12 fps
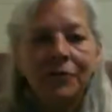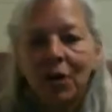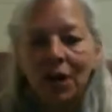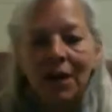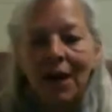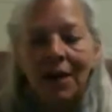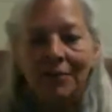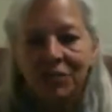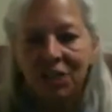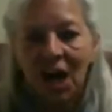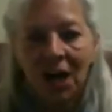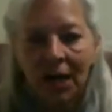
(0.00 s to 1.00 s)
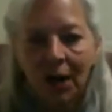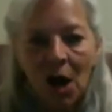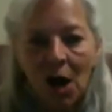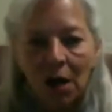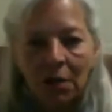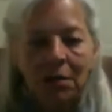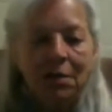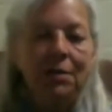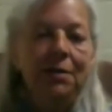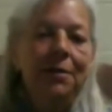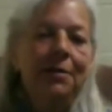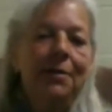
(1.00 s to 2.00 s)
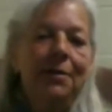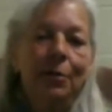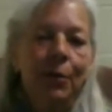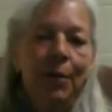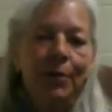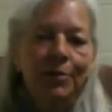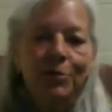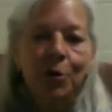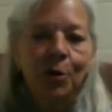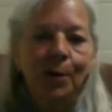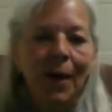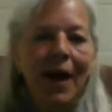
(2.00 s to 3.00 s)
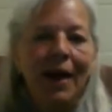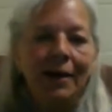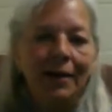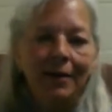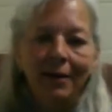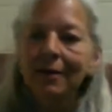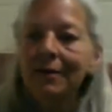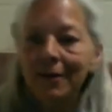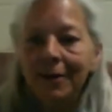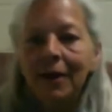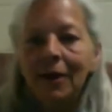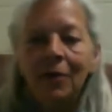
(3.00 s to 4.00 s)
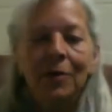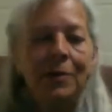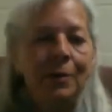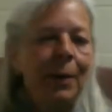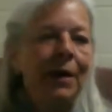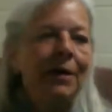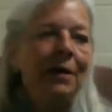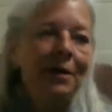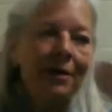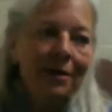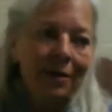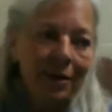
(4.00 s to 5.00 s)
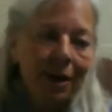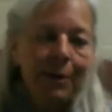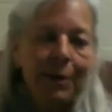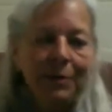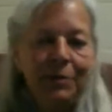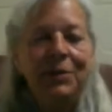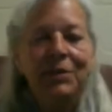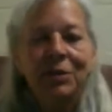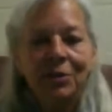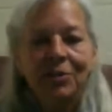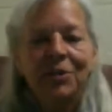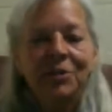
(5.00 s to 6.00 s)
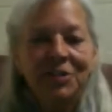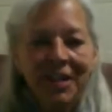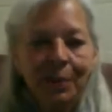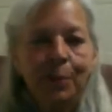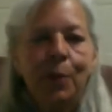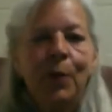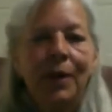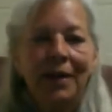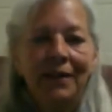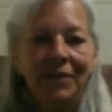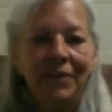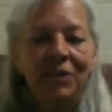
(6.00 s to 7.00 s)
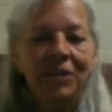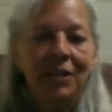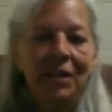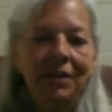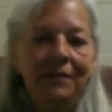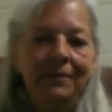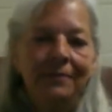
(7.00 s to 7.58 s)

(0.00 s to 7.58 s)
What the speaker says: You're going to have shock and awe, whether it's good or bad, but you got to be able to return to your center point efficiently.